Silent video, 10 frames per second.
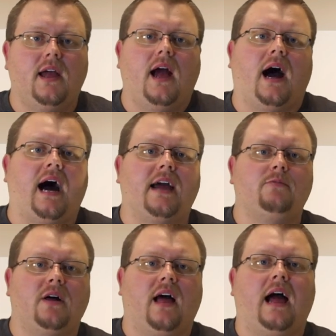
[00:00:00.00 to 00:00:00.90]
I
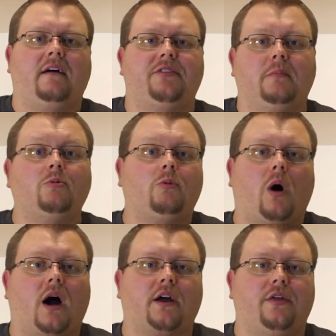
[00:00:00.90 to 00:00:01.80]
will have them
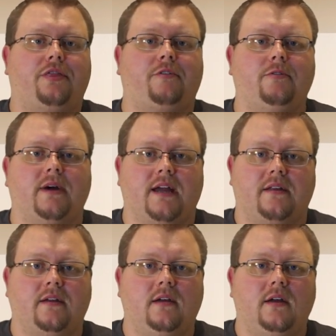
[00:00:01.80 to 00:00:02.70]
walk through it.
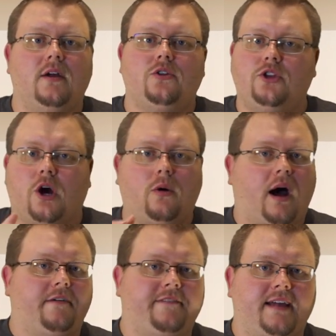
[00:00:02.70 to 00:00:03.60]
No
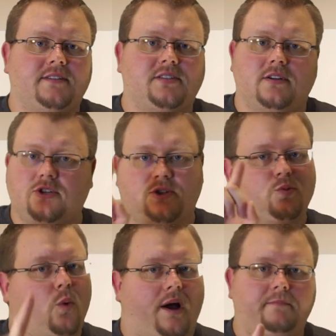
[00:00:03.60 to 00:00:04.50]
offense, just
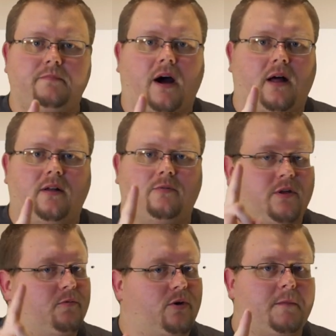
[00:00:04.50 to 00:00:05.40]
one ball with
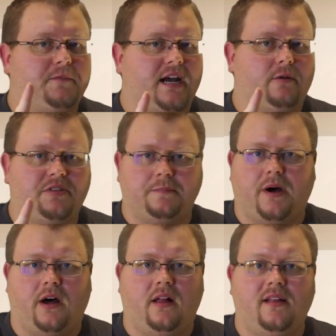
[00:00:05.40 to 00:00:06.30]
one player with the
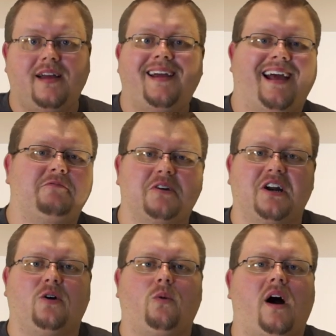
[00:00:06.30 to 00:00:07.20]
ball, and we're going to
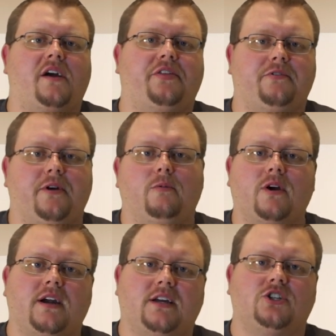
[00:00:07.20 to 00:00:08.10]
walk through it. We're
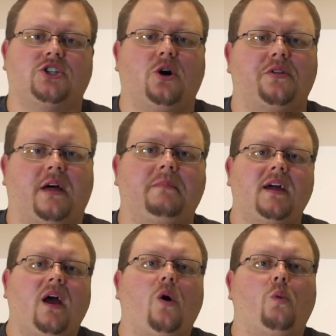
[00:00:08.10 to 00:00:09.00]
going to show them
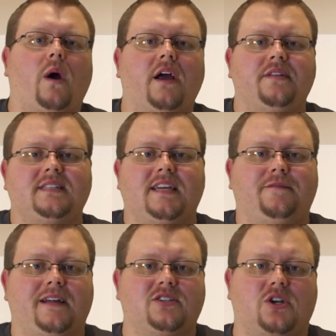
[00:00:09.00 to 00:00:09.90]
where the
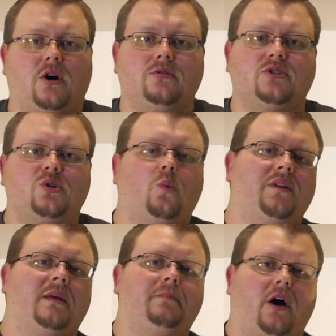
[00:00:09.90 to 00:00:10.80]
defense goes when the
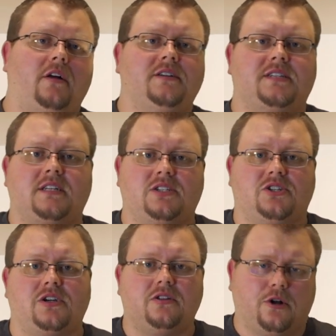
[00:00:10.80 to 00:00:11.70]
ball is in a
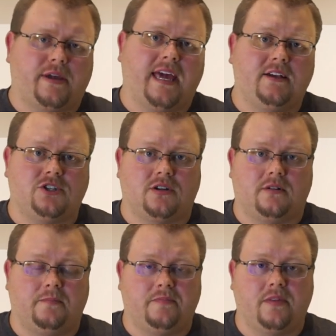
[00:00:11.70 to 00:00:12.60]
certain location.
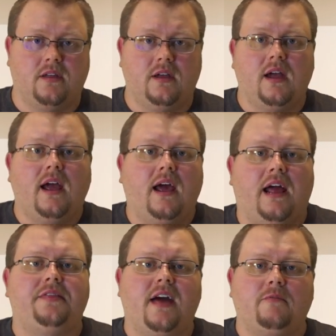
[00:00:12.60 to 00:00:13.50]
And
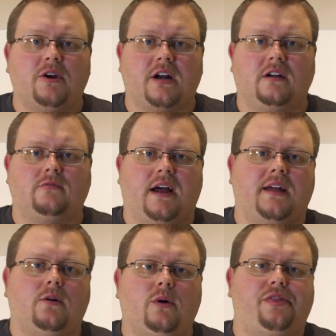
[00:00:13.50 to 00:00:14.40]
then we're going to run it
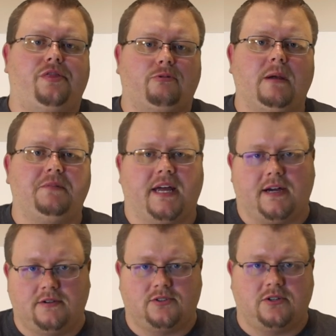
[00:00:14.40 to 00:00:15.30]
with three
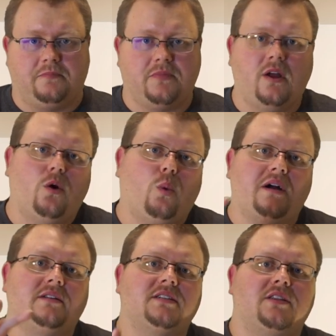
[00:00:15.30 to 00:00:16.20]
players.
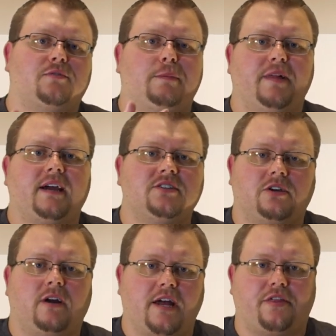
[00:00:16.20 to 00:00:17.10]
Once three players are
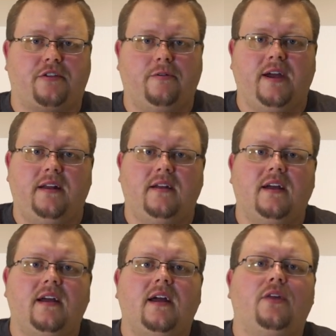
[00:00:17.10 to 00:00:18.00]
running through it,
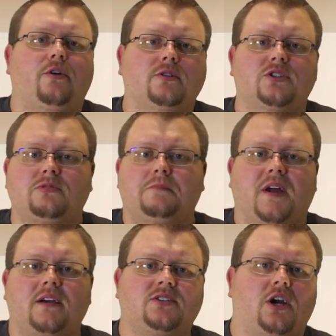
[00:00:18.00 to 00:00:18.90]
those three
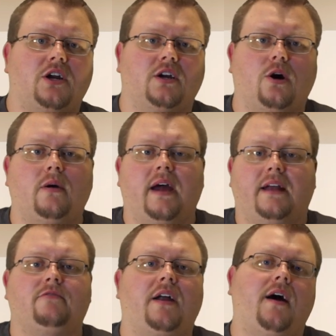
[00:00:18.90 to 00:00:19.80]
players are going to go and
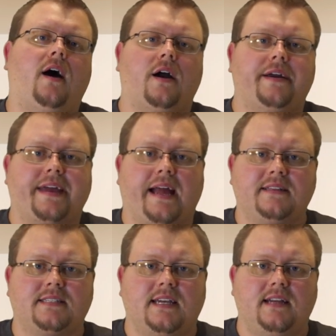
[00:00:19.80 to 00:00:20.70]
run hard against
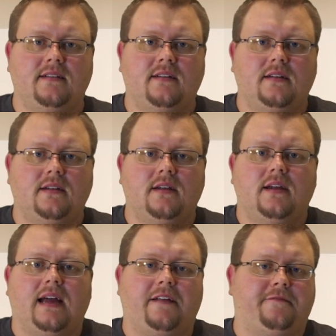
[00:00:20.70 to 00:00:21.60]
it
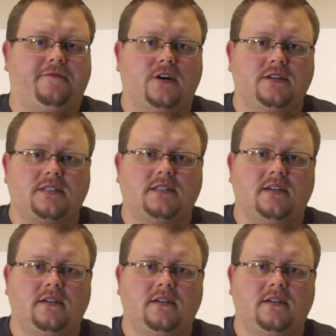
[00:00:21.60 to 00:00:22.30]
at first